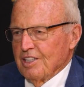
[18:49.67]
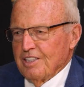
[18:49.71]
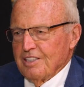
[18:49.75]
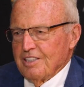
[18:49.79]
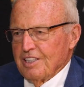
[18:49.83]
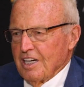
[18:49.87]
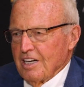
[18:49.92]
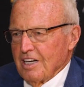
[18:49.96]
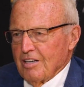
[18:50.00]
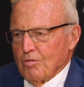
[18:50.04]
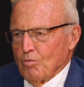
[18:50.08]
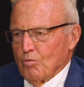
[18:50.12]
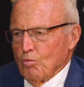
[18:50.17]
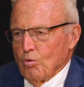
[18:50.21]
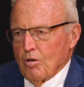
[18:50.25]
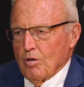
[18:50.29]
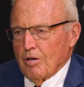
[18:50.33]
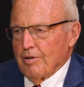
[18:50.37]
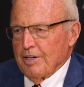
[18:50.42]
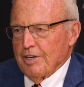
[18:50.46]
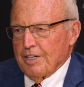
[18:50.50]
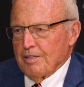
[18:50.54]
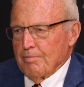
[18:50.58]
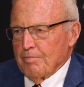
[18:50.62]
not
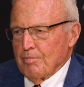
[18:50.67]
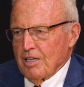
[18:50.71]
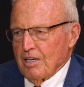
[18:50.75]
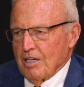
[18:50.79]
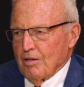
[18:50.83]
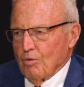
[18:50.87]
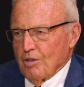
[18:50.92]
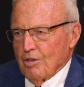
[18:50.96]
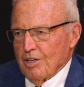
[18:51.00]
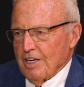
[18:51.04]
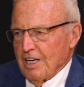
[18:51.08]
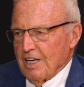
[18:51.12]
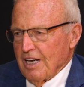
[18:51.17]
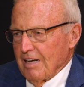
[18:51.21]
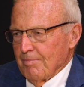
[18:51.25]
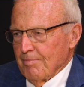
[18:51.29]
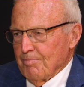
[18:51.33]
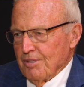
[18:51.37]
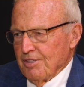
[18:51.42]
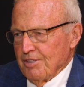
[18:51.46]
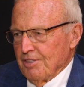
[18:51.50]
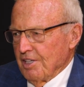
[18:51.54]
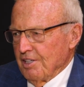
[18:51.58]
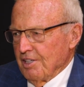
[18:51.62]
worried about what
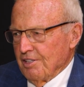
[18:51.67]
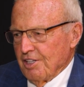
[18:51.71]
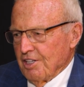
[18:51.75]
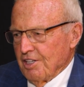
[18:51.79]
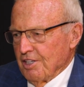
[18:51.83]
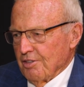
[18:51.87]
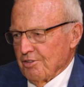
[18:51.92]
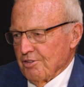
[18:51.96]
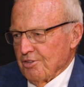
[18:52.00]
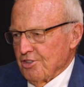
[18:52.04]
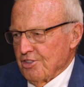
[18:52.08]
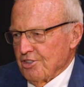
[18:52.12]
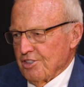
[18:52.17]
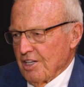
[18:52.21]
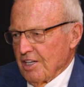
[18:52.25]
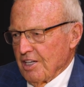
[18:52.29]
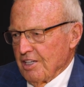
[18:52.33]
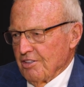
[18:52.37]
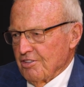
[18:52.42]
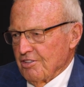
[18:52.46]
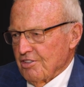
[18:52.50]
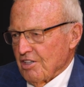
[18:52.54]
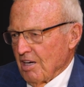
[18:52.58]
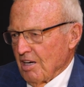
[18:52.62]
happened in the other
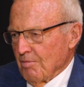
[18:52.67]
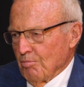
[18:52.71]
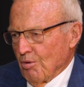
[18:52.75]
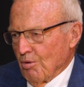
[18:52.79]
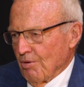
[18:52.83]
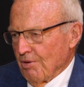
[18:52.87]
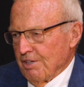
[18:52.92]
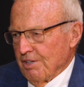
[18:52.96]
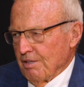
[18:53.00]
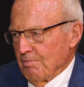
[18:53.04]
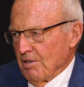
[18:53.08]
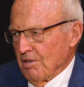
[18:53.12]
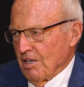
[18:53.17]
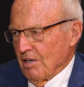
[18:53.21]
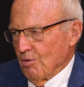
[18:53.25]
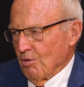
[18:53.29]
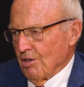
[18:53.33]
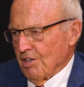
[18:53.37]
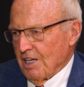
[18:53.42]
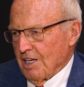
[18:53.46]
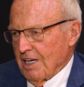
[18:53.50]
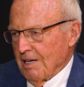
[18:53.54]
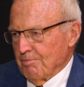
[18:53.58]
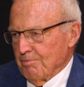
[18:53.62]
states. I'm worried about what
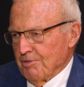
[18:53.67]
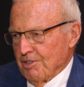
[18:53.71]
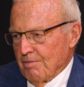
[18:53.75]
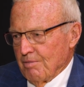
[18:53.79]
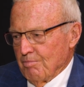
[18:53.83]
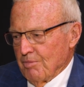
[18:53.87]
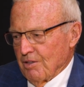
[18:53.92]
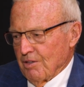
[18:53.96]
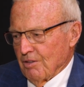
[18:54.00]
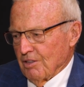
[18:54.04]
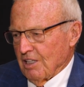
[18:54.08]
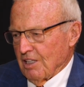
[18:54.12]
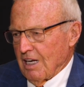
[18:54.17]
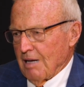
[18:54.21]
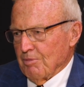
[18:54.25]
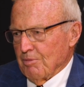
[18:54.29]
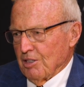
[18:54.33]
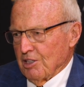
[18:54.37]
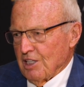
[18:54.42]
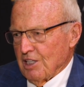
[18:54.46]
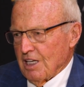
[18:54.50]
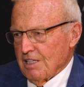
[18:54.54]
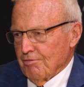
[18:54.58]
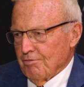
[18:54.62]
happened in Maryland. I'm a
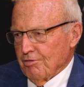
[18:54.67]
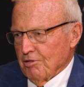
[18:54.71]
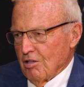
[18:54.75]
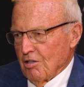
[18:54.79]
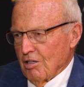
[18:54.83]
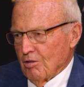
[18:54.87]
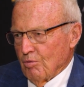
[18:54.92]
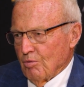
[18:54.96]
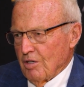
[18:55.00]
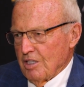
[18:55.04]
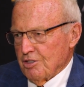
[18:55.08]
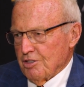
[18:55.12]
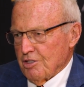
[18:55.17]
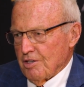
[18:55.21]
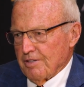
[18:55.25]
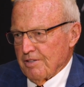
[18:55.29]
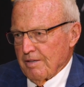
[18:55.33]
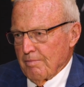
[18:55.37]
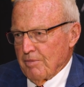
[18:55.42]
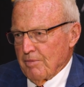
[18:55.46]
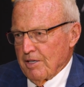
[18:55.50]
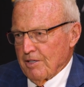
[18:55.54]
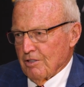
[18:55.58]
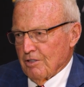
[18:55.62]
lifelong resident of
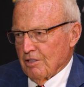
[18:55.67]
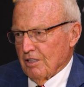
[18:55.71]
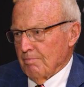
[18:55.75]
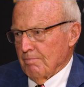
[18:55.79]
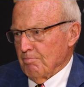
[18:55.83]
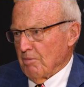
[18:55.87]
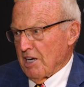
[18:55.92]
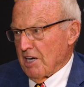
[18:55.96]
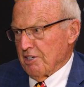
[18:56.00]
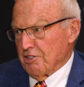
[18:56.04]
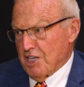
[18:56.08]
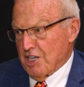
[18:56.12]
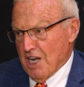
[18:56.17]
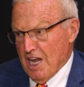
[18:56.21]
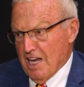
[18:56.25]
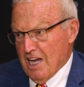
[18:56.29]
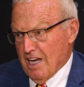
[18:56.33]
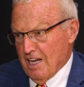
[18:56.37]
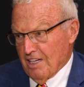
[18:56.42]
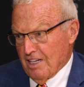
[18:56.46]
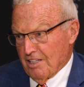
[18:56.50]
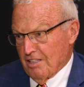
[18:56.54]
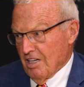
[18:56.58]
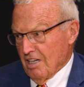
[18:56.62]
Maryland. My
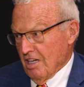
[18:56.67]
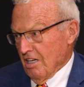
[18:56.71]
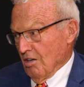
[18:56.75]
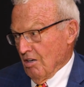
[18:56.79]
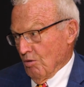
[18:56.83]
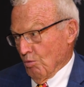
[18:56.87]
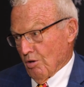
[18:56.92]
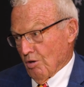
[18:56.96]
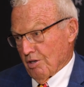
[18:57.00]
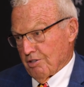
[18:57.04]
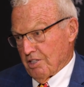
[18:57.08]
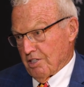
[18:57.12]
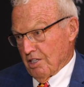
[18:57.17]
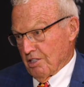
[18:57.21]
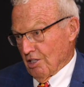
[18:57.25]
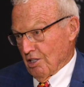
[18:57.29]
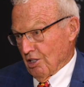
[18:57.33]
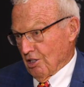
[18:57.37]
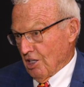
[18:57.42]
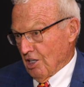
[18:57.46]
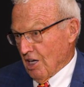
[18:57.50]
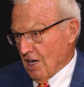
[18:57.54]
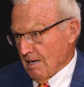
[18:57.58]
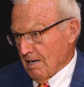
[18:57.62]
dad worked in the
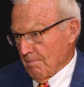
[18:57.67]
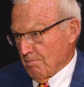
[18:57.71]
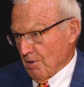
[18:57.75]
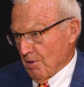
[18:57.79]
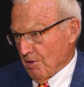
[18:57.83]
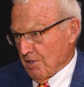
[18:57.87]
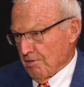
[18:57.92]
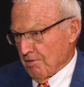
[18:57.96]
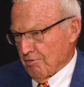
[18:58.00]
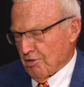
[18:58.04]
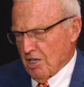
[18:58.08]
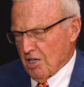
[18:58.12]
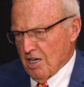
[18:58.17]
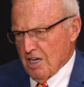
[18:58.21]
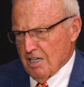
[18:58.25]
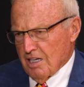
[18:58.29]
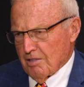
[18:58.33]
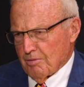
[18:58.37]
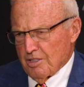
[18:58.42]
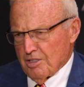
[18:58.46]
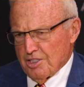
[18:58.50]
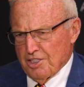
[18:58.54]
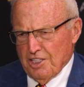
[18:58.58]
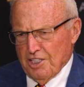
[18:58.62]
Library of
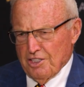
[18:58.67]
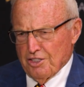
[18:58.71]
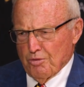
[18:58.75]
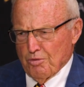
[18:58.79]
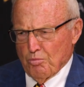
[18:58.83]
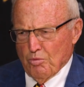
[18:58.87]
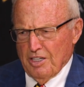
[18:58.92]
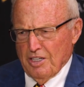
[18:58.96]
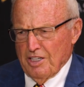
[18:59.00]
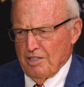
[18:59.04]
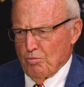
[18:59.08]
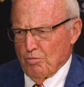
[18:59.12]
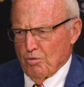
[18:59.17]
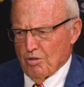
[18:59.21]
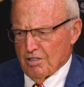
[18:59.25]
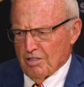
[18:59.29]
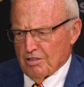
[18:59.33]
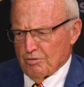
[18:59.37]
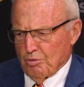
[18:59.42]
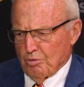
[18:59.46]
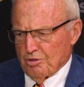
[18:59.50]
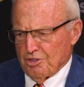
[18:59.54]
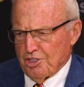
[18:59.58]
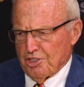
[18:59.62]
Congress. He
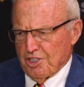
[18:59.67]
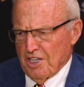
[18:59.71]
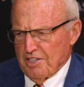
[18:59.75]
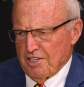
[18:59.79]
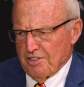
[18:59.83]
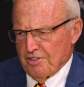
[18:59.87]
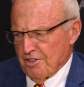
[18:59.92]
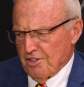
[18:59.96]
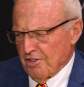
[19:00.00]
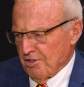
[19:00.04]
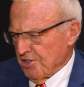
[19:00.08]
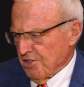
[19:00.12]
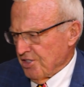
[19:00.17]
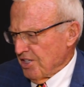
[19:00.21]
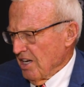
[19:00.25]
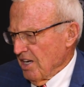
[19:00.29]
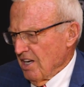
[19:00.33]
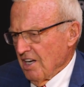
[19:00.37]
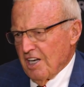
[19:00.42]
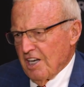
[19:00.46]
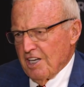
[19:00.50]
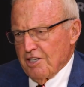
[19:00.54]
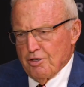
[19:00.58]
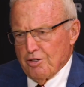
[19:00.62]
worked with senators.
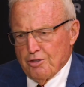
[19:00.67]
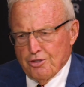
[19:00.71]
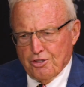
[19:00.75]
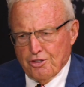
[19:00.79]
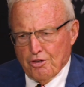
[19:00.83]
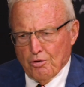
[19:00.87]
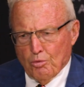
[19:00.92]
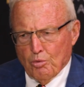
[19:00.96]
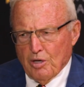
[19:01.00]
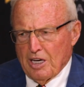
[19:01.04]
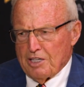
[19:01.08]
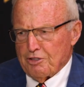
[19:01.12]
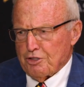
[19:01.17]
He used to write